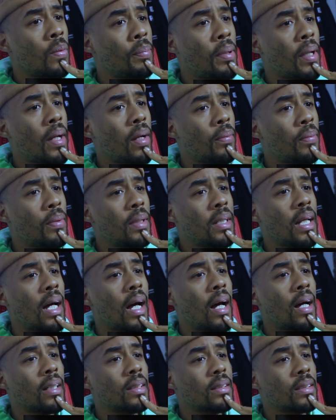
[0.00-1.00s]

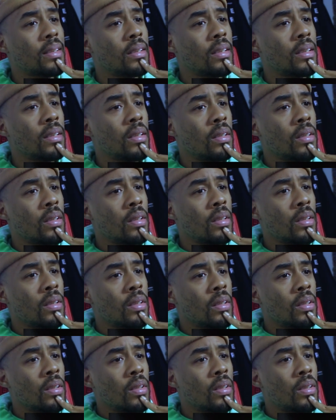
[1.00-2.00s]
Paradox.
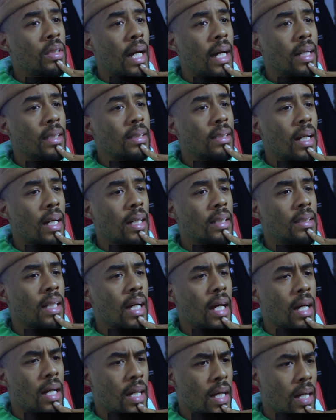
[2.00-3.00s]
Dot, dot,
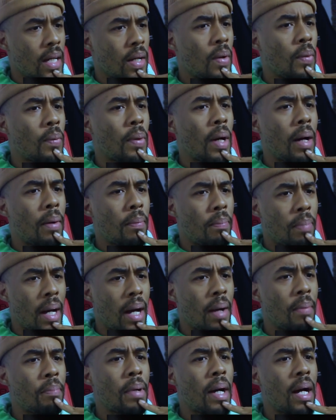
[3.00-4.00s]
dot. Ba,
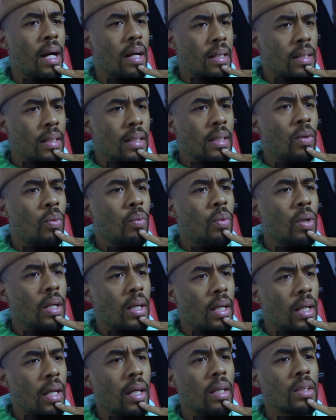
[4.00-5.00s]
ba, ba.
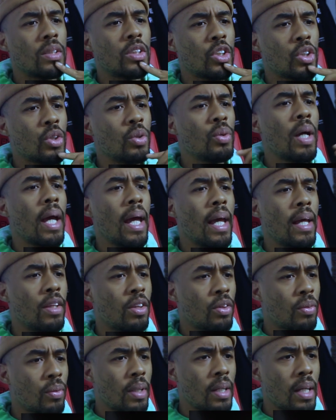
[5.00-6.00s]
One and two
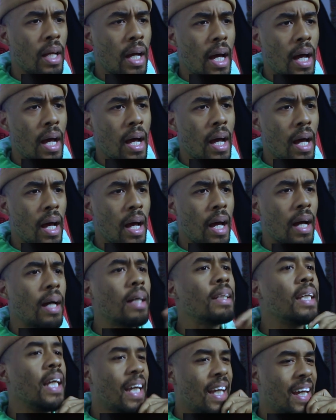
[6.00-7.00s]
and three. Ah,
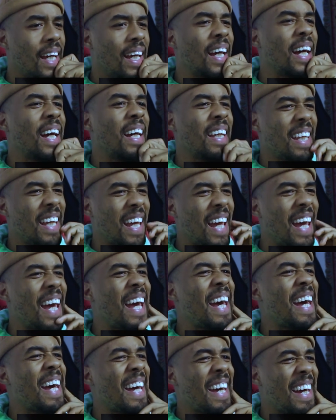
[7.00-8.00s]
ah. Yeah,
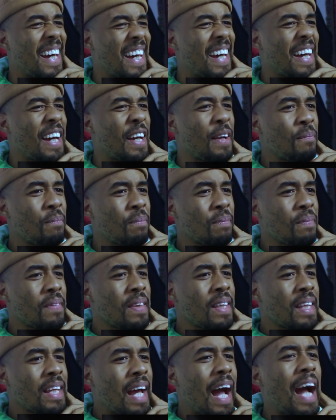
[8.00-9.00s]
yeah.
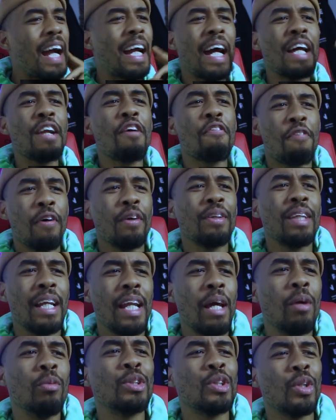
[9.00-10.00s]
I kind of felt
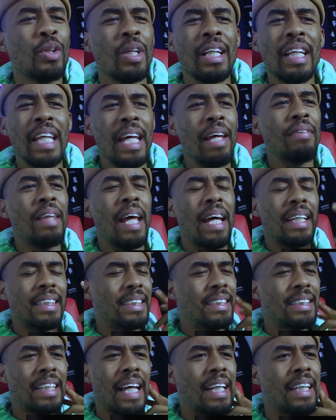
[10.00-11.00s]
that they was gonna leave
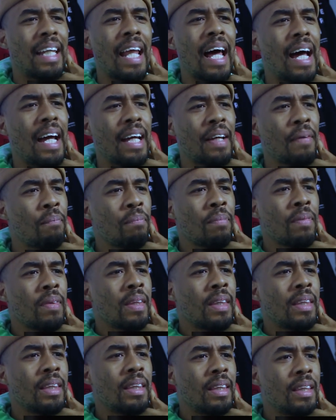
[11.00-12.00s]
that that line.
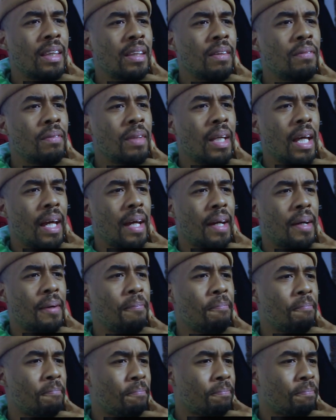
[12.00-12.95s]
Yeah.